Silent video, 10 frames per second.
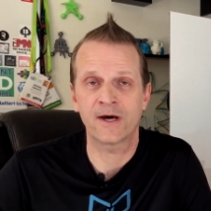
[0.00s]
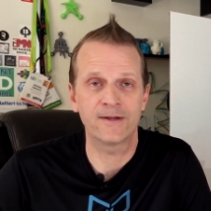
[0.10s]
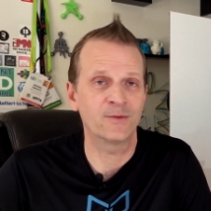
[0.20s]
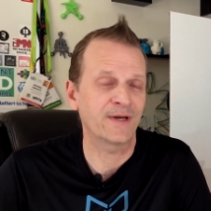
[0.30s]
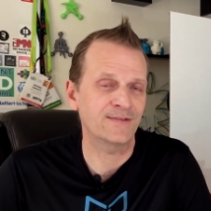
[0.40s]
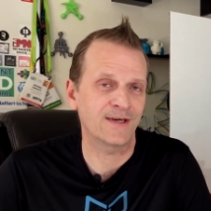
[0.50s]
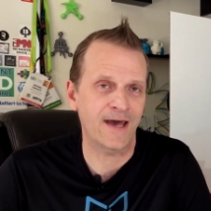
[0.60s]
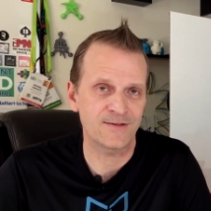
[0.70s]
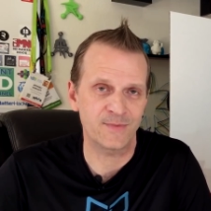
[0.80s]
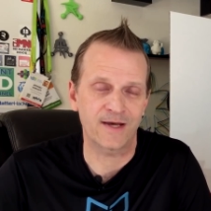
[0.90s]
color mixing
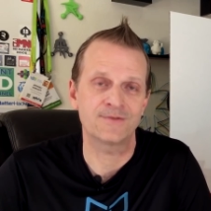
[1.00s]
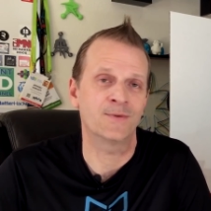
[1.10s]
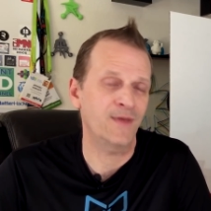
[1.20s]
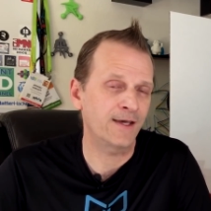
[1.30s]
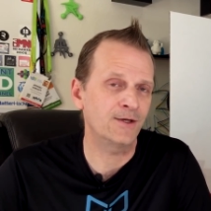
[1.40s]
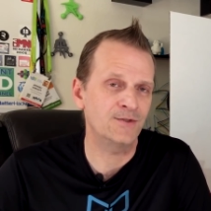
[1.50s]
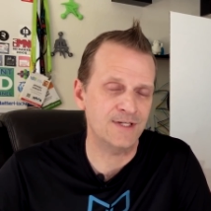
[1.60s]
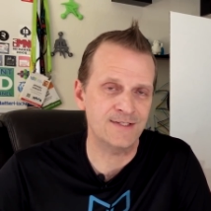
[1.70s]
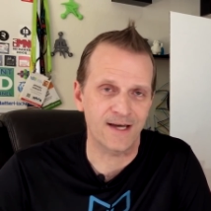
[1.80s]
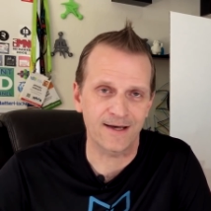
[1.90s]
aspect, so thank you
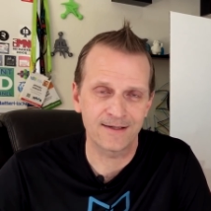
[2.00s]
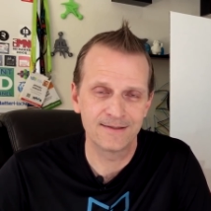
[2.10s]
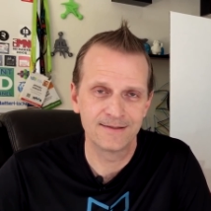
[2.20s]
g Geeetech.